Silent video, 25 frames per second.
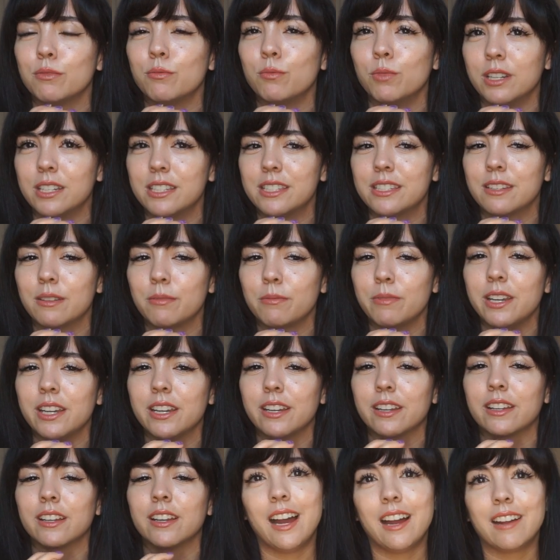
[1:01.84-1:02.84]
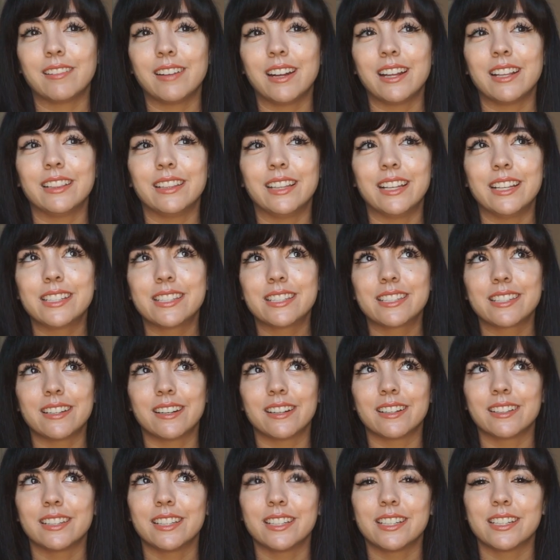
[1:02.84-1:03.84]
once a week. All right, let's
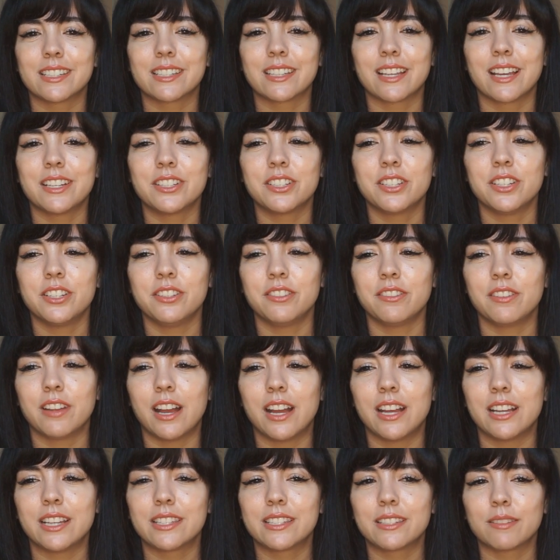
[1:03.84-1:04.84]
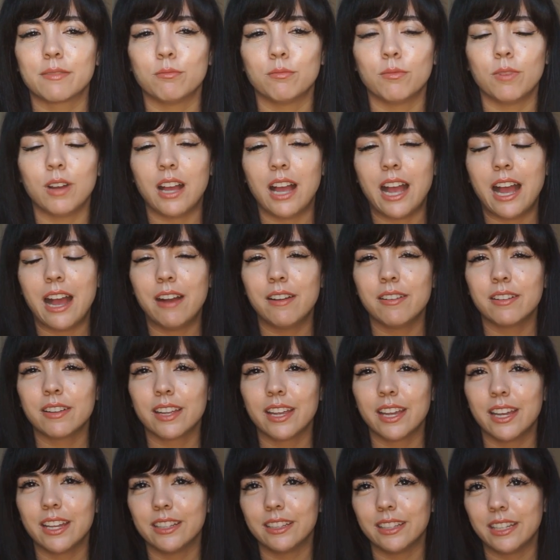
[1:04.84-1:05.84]
start the discussion, you guys. How
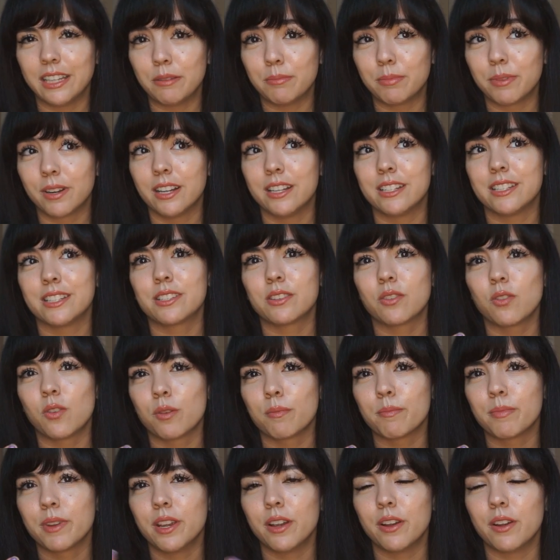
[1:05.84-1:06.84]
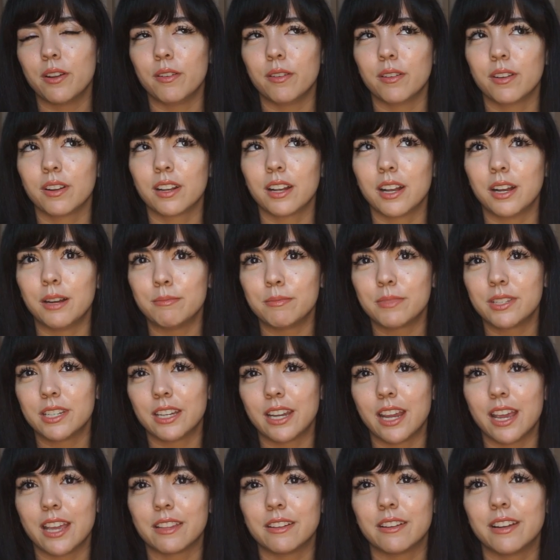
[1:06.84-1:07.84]
can Libra and Scorpio come
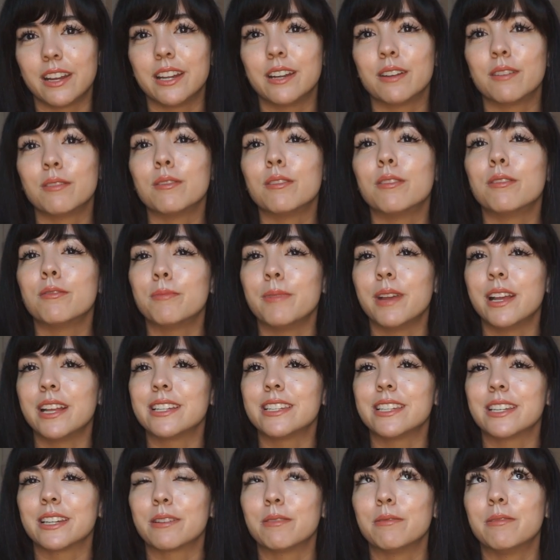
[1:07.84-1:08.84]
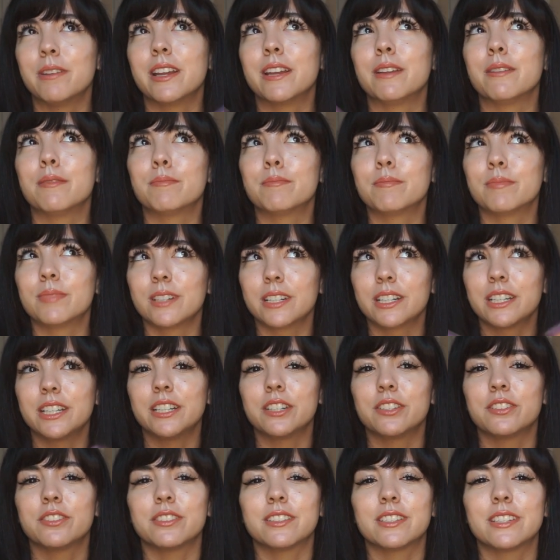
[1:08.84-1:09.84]
together in a romantic way? Pretty
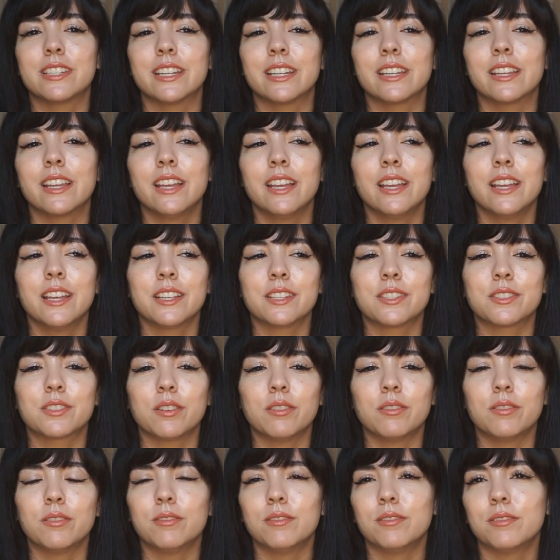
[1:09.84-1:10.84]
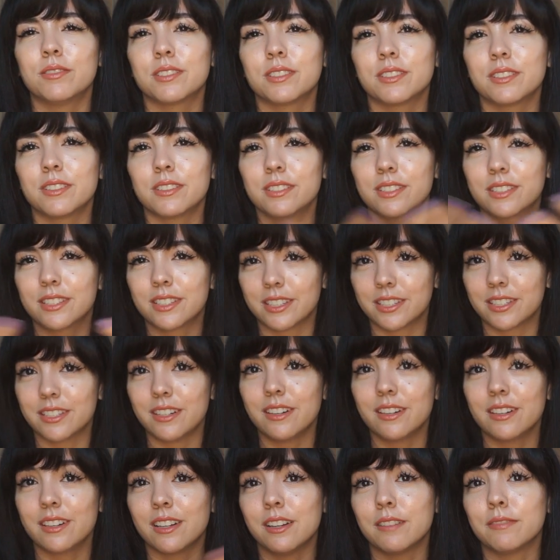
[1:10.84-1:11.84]
interesting. So to
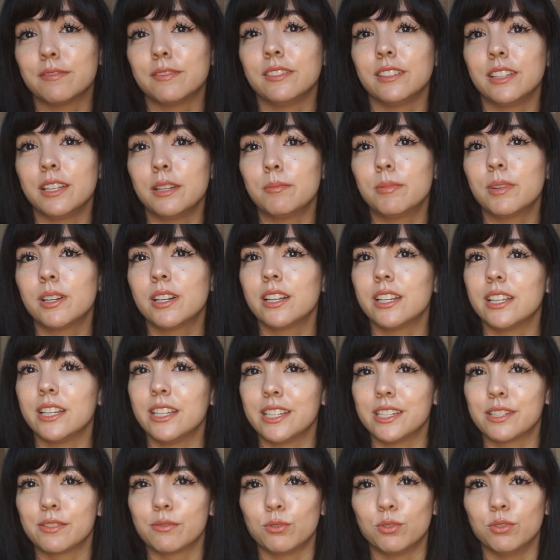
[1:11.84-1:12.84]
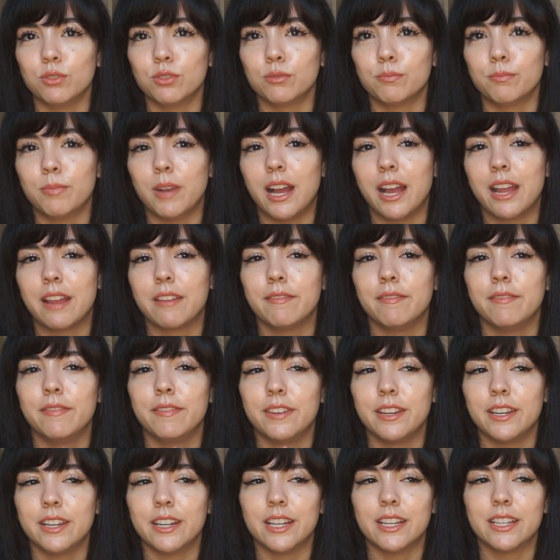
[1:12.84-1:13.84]
start off, Libra is ruled by
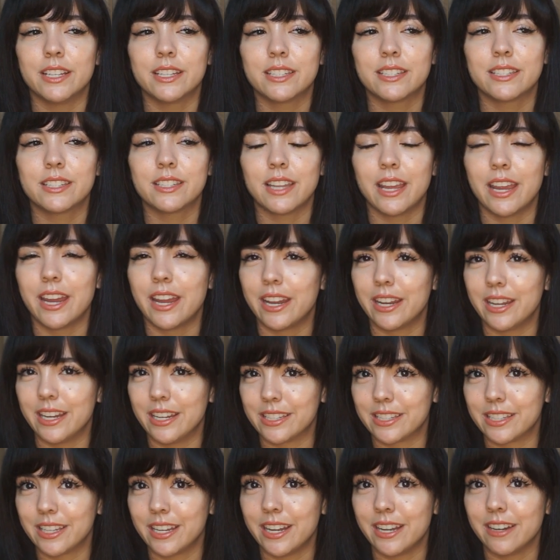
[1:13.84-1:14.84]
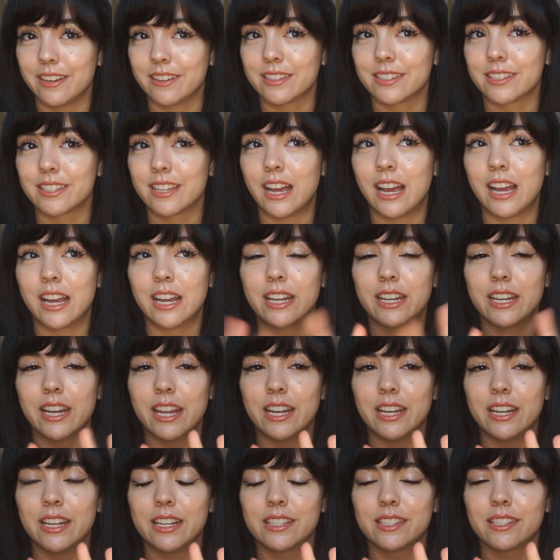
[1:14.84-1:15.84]
Venus. It's an air sign
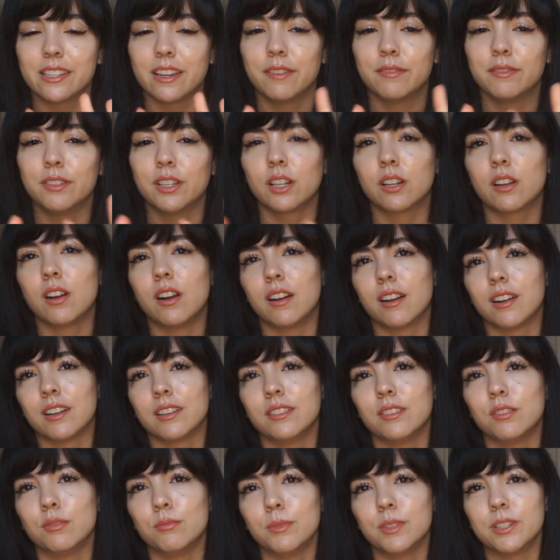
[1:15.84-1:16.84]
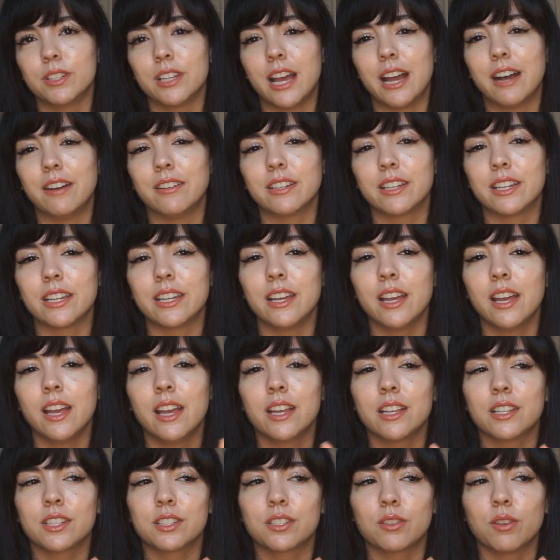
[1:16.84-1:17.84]
and it's of the cardinal modality.
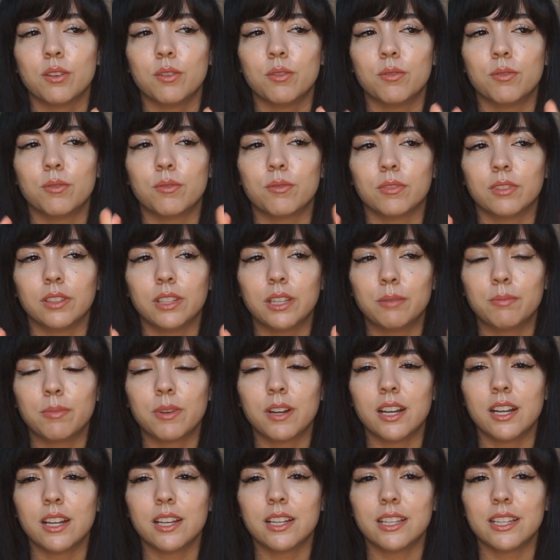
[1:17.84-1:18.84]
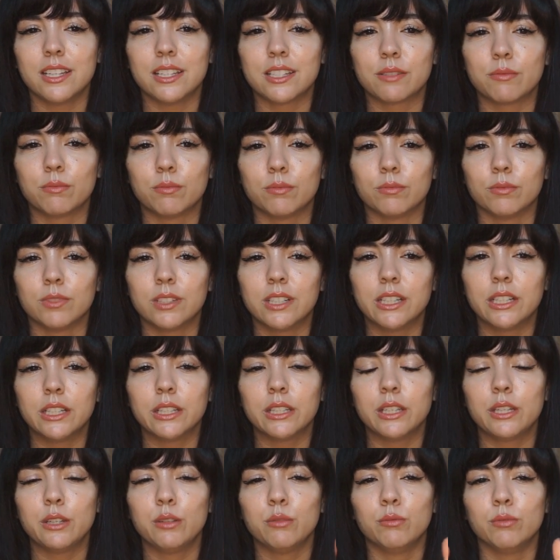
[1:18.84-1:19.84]
So Libra is
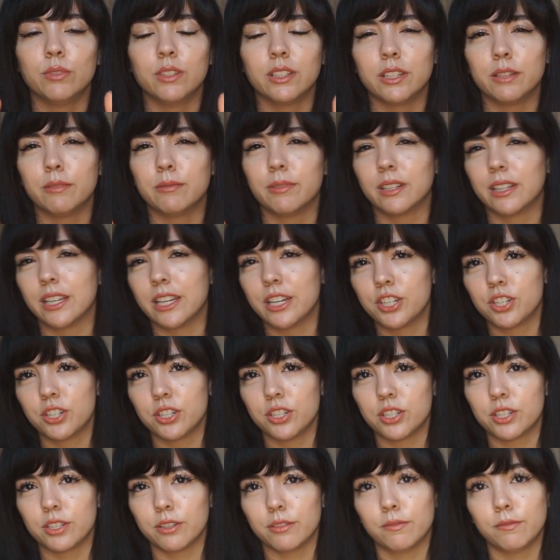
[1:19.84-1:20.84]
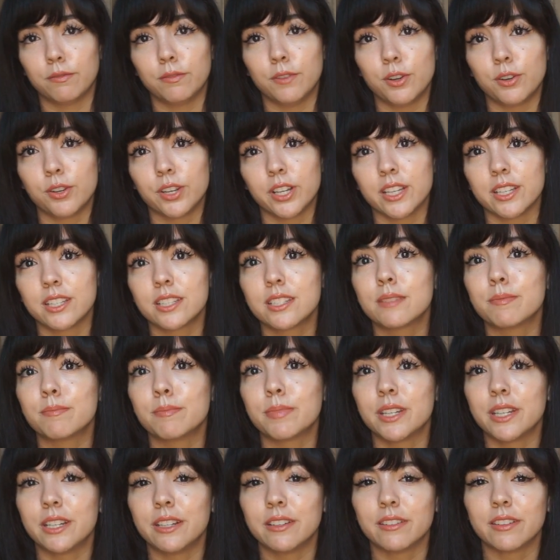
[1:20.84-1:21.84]
really, really relationship focused,
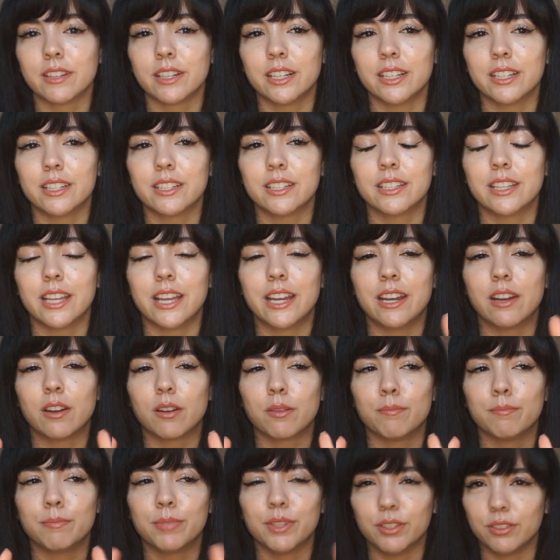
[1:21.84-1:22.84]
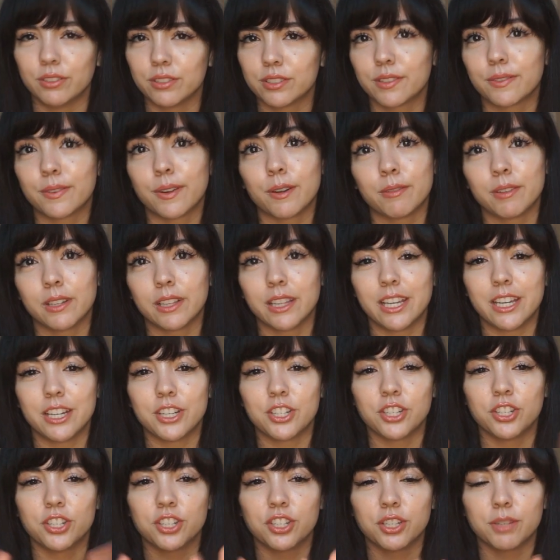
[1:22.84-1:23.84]
period. They are built for
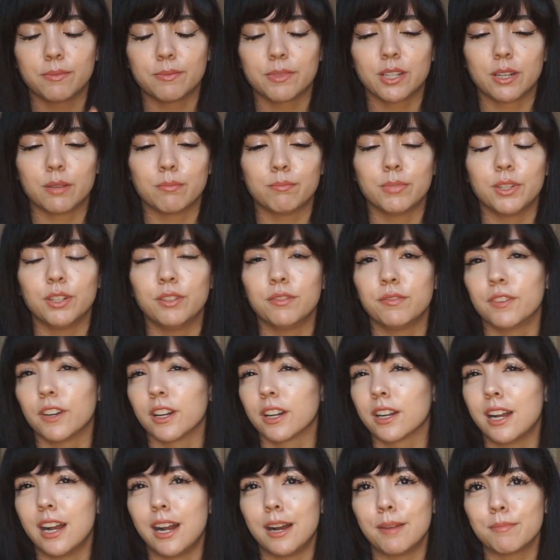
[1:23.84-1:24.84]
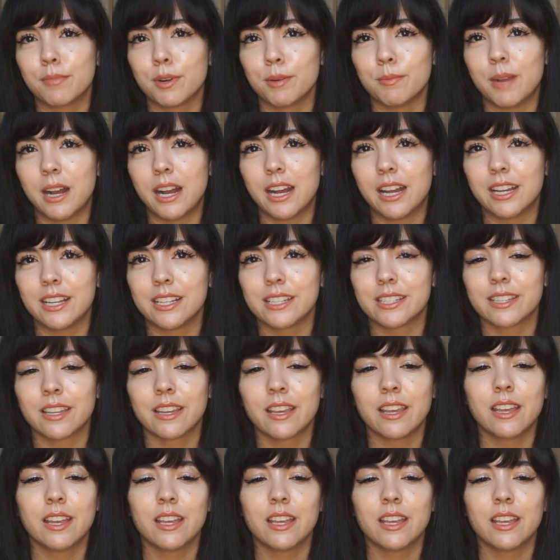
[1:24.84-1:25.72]
relationships, they're built for compromise.